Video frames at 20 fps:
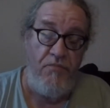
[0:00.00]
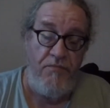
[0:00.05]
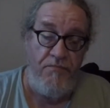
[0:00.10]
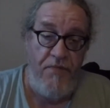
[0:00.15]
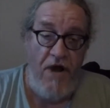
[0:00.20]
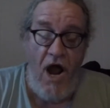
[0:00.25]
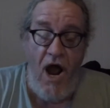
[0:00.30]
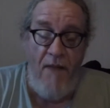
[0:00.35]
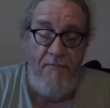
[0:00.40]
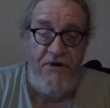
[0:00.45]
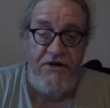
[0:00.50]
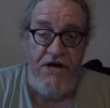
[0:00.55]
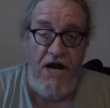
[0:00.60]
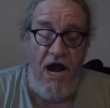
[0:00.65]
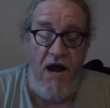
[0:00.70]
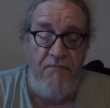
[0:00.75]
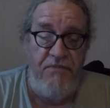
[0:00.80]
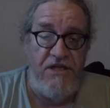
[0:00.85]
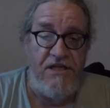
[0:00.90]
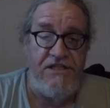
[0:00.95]

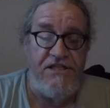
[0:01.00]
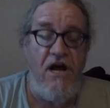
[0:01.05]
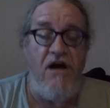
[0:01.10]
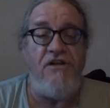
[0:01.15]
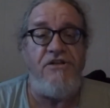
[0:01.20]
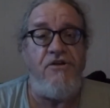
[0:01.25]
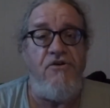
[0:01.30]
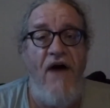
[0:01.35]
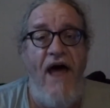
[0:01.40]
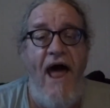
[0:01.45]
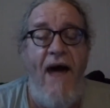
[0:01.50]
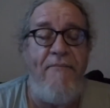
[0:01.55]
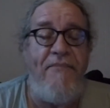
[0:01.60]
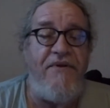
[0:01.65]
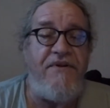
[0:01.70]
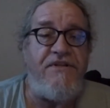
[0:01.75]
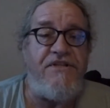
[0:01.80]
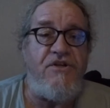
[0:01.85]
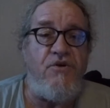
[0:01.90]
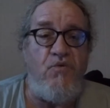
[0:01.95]
Papadopoulos also
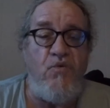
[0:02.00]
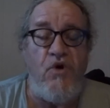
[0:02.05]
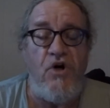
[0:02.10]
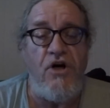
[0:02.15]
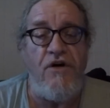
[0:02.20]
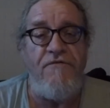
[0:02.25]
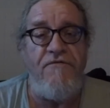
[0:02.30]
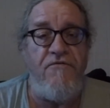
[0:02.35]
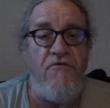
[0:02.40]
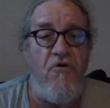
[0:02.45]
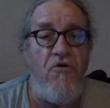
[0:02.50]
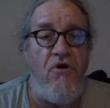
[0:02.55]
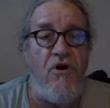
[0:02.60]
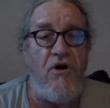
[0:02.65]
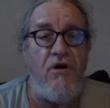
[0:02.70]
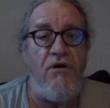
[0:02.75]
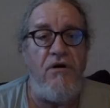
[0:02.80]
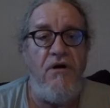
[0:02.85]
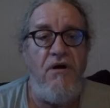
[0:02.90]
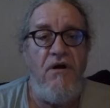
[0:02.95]
happens to work
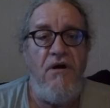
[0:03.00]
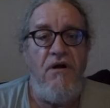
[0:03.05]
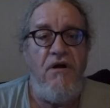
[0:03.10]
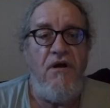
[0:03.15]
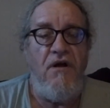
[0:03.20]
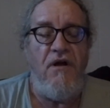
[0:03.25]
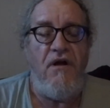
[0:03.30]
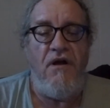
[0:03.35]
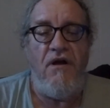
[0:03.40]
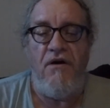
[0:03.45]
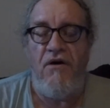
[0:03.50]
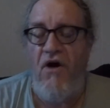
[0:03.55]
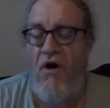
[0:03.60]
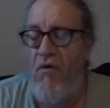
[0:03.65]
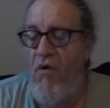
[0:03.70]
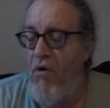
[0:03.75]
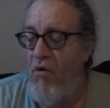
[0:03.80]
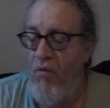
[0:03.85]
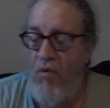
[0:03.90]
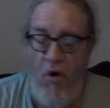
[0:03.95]
for,
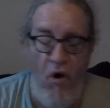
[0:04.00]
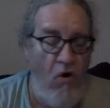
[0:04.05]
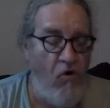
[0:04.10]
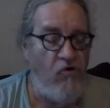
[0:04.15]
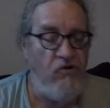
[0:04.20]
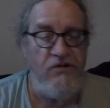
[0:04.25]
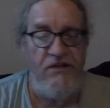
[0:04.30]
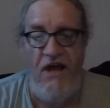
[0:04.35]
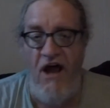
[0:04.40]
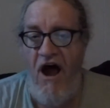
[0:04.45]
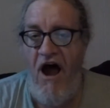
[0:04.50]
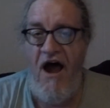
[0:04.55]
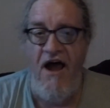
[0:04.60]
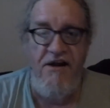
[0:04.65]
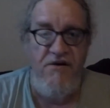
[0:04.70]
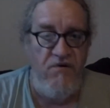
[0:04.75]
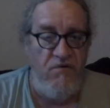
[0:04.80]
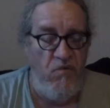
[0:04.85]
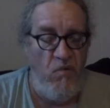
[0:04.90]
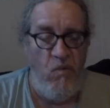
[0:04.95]
hold
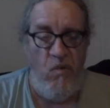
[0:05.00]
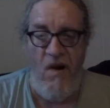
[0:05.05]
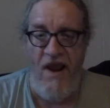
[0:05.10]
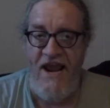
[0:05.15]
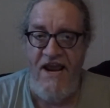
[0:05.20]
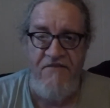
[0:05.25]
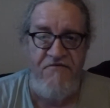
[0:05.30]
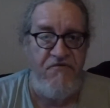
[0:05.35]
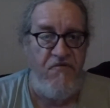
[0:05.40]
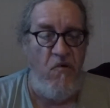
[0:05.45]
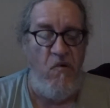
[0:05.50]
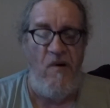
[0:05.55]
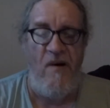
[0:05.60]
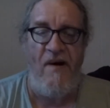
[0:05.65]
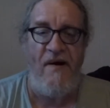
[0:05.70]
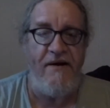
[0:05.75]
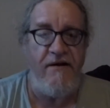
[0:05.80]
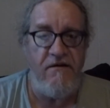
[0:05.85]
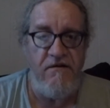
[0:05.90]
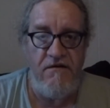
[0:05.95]
on, wait for
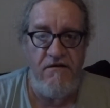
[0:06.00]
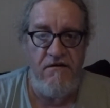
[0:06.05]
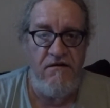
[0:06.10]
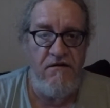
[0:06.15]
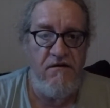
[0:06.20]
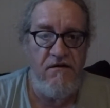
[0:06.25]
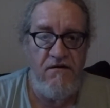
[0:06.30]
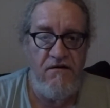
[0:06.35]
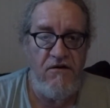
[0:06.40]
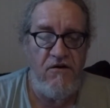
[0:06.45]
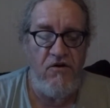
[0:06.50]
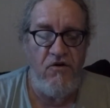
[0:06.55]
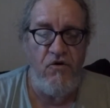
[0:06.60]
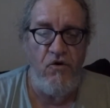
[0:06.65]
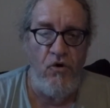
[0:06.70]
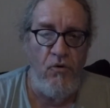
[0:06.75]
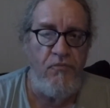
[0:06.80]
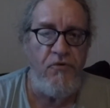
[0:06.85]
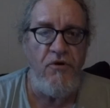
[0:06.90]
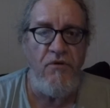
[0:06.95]
it,
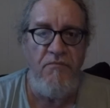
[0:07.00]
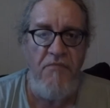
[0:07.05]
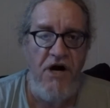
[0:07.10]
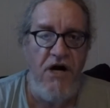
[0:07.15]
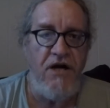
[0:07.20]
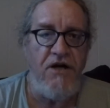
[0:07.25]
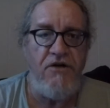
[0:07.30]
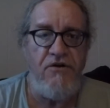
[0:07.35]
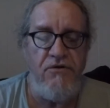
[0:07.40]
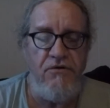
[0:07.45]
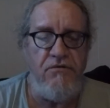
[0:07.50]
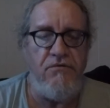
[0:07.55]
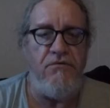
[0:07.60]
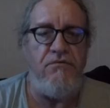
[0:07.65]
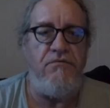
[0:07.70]
Kupel Marcoux.